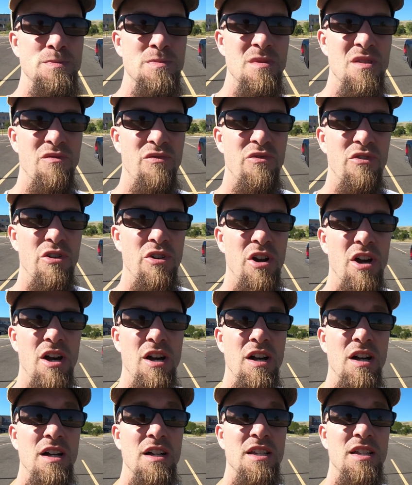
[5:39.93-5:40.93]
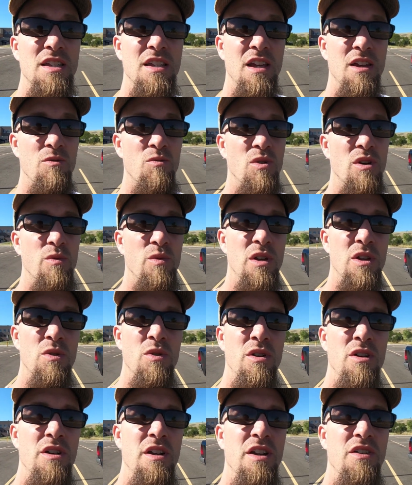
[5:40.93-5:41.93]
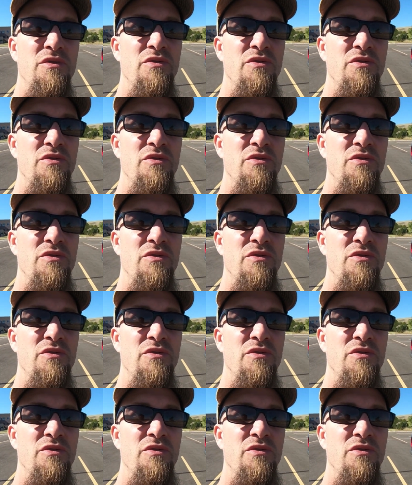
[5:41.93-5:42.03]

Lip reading: for us and what we ordered it